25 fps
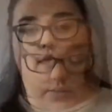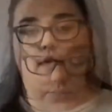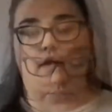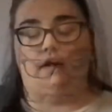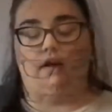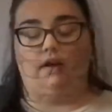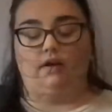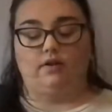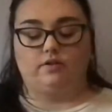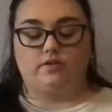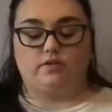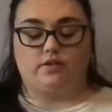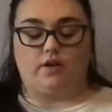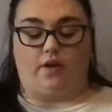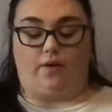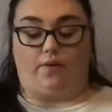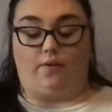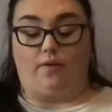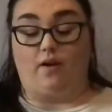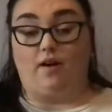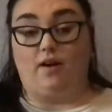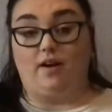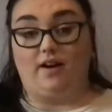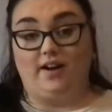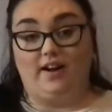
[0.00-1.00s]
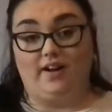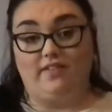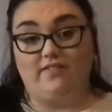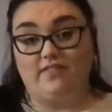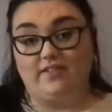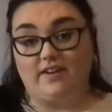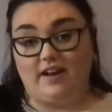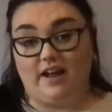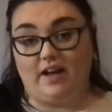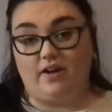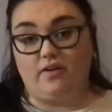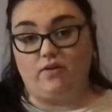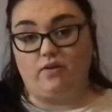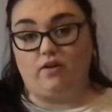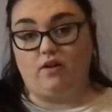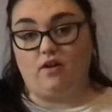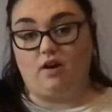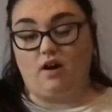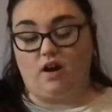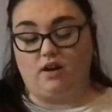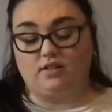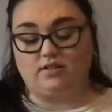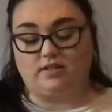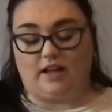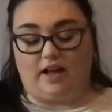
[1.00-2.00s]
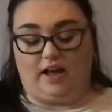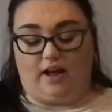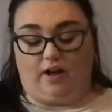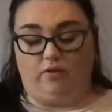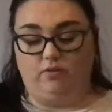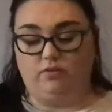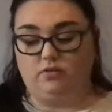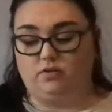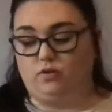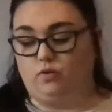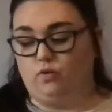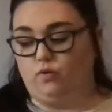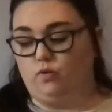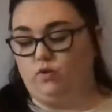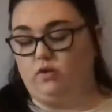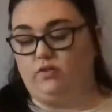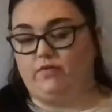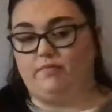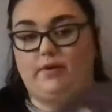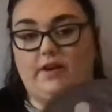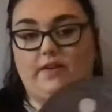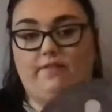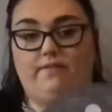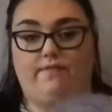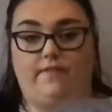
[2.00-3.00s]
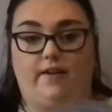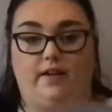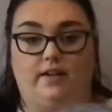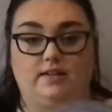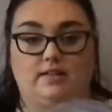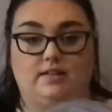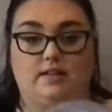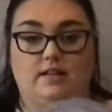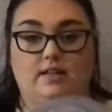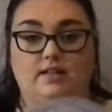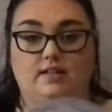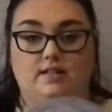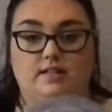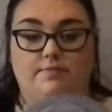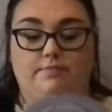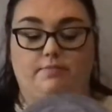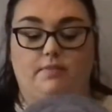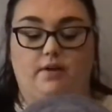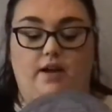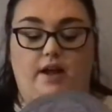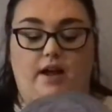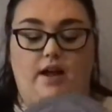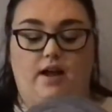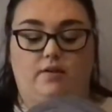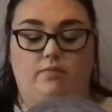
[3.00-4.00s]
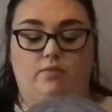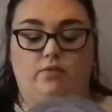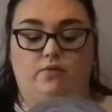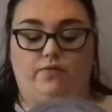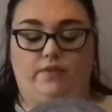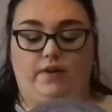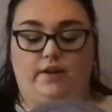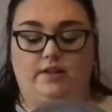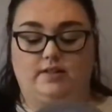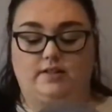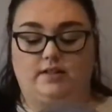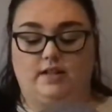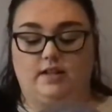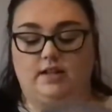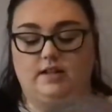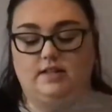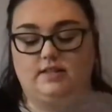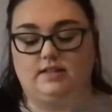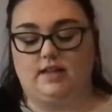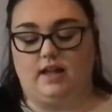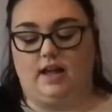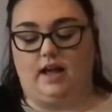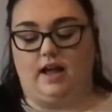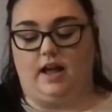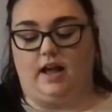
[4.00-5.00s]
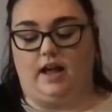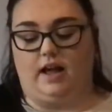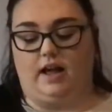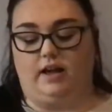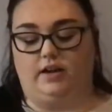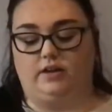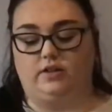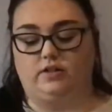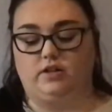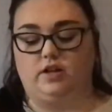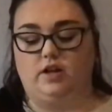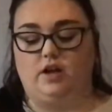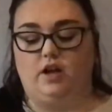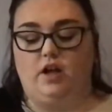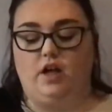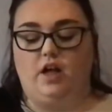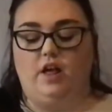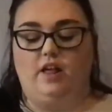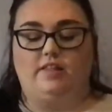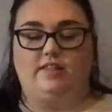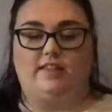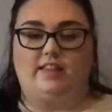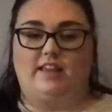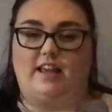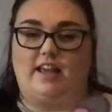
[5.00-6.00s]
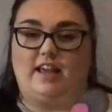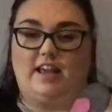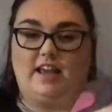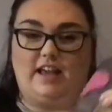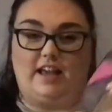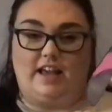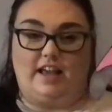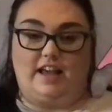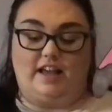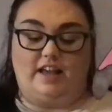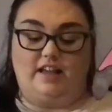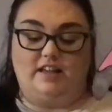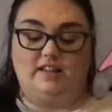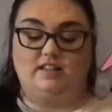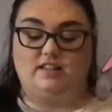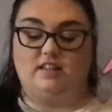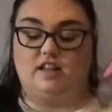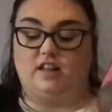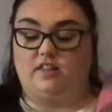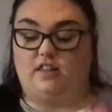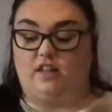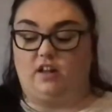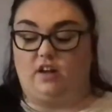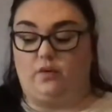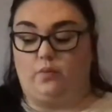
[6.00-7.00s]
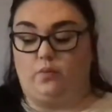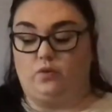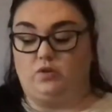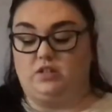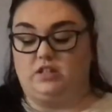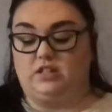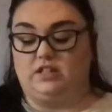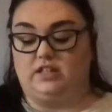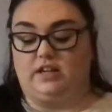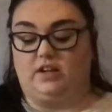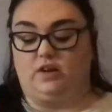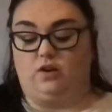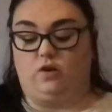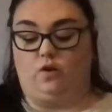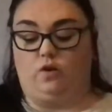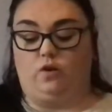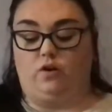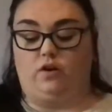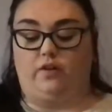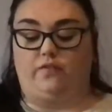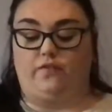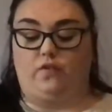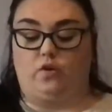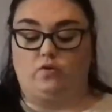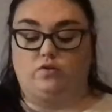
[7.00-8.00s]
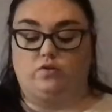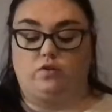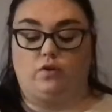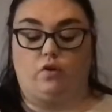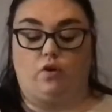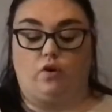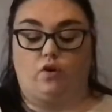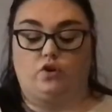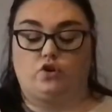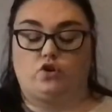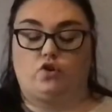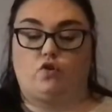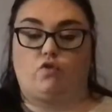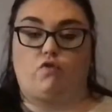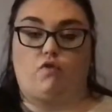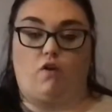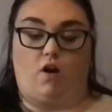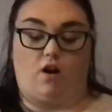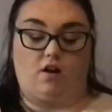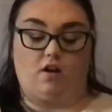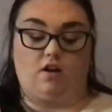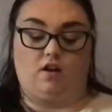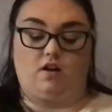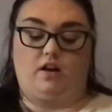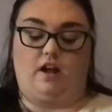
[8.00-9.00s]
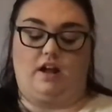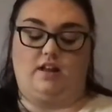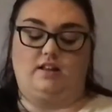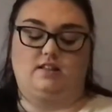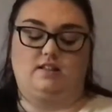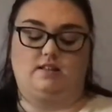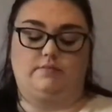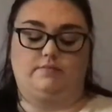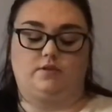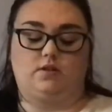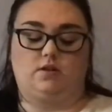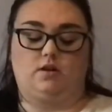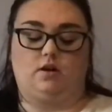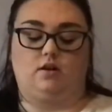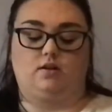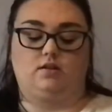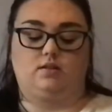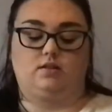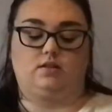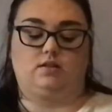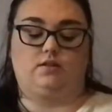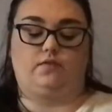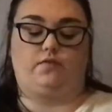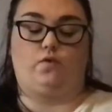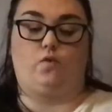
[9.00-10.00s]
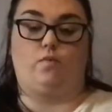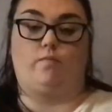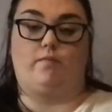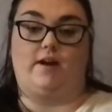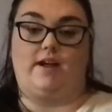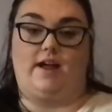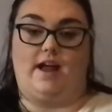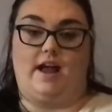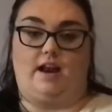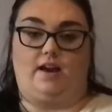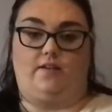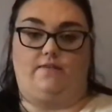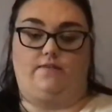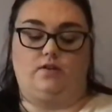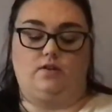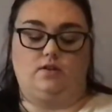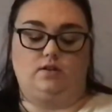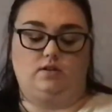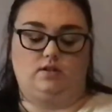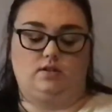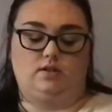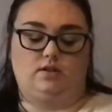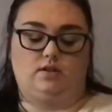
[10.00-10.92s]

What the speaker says: So I have now cut out all of my faces, my animal faces, and the ears that I want to stick on. I've also got a trunk and some tusks for my elephant.